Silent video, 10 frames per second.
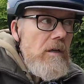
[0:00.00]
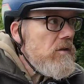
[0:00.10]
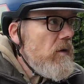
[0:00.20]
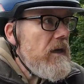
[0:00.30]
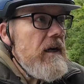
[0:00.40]

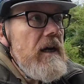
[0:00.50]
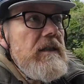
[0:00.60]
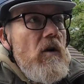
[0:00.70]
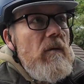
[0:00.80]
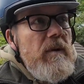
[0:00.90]
So
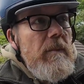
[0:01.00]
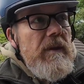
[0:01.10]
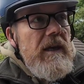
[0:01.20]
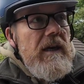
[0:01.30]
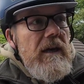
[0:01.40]
it's got to be up
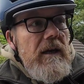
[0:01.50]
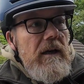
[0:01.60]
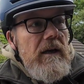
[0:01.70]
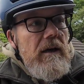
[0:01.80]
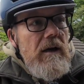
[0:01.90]
there.
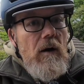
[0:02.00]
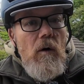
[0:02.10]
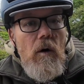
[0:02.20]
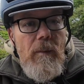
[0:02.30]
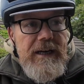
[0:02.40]

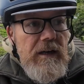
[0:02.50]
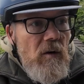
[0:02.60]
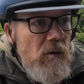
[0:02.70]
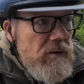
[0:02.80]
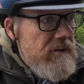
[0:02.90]
Oh my
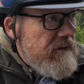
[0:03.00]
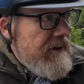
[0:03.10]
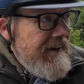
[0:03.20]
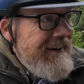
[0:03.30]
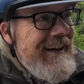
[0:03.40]
God.
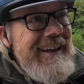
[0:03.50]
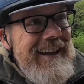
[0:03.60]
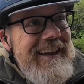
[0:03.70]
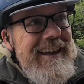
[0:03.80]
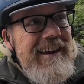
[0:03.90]

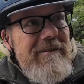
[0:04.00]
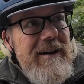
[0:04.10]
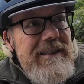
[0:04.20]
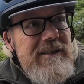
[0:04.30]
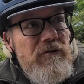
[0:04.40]

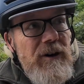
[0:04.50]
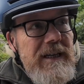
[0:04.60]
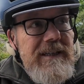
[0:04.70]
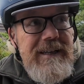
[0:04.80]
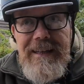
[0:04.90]
Right, let's try
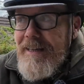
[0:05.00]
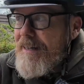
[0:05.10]
it then.